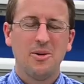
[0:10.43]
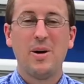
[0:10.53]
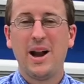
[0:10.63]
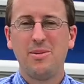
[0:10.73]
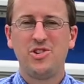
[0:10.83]

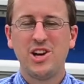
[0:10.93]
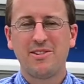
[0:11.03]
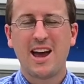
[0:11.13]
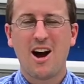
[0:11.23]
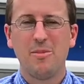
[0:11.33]
My name is Geoff
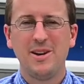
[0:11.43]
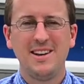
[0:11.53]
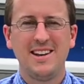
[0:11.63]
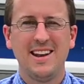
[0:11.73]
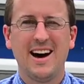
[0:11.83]
Karabin.
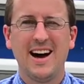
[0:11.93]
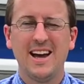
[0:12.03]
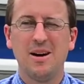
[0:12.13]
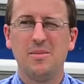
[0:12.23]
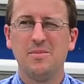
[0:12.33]
I
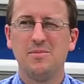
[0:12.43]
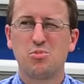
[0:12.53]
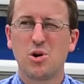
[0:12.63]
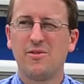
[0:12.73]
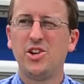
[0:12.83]
am
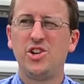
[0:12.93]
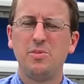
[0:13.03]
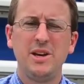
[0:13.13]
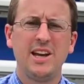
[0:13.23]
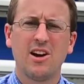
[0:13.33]
privileged
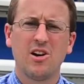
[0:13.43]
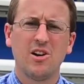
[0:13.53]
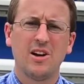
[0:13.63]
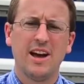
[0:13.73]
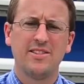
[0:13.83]
to be
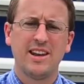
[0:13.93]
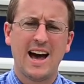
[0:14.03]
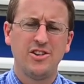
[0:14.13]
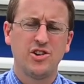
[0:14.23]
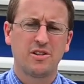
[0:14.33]
here as an
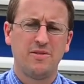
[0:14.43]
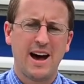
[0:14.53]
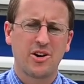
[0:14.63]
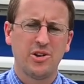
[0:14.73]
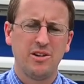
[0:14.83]
adjunct
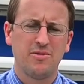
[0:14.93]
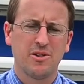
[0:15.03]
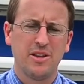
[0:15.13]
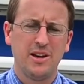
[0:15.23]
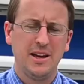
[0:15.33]
faculty for
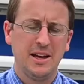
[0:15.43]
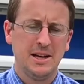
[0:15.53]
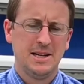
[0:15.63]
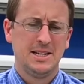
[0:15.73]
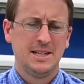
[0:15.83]
the
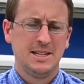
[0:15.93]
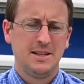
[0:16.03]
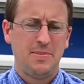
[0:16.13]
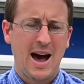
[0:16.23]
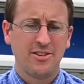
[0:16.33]

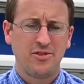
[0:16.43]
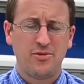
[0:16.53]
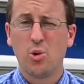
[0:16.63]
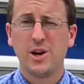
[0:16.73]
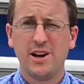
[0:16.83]
past
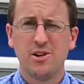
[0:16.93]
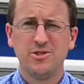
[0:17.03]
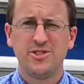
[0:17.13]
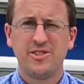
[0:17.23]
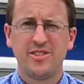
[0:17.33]
four years,
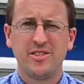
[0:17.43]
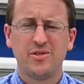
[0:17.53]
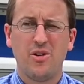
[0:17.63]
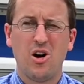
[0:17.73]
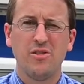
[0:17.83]
since
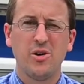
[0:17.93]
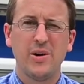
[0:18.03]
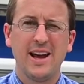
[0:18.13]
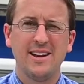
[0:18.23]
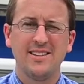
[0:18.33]
fall of 08.